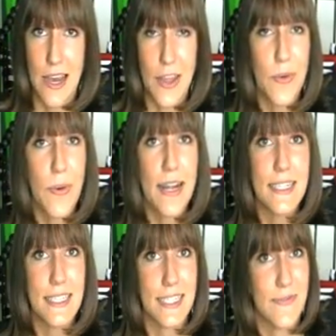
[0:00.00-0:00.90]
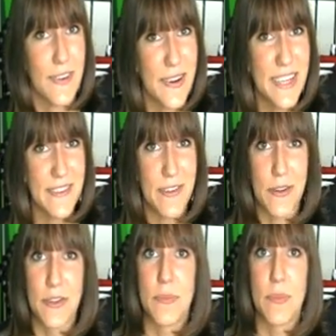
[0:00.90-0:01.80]
otherwise it's very
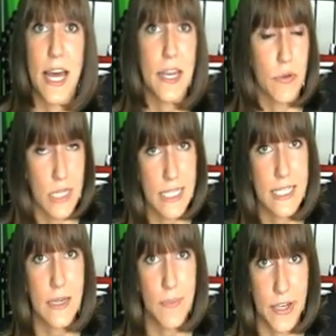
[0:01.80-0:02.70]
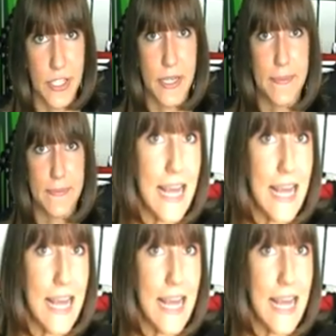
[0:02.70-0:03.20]
difficult to plan a realistic budget.